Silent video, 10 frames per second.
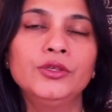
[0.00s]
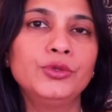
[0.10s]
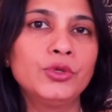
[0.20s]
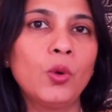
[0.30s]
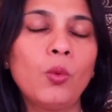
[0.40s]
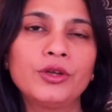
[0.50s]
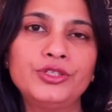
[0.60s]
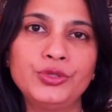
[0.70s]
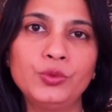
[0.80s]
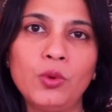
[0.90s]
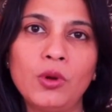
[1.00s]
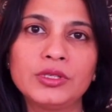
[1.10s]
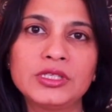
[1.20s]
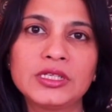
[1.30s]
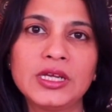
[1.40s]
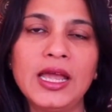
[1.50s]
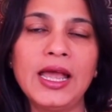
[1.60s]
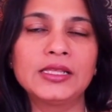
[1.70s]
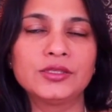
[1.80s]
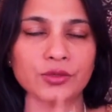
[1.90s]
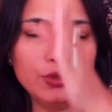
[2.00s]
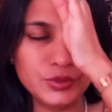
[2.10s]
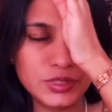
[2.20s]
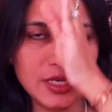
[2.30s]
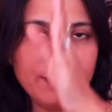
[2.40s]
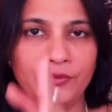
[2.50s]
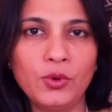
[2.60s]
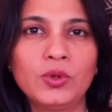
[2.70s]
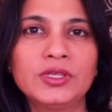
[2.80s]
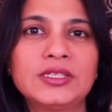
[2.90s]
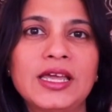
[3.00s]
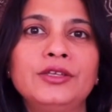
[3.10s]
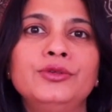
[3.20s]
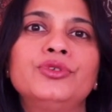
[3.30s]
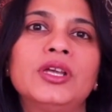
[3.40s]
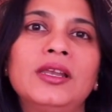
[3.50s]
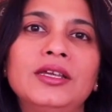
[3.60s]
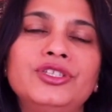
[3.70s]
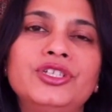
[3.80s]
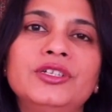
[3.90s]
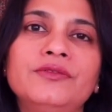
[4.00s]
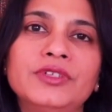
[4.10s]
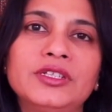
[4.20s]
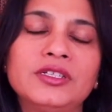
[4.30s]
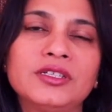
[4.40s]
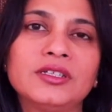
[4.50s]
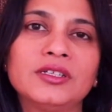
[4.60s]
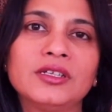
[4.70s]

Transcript: You know what you want, and so you stay focused and you shall achieve it.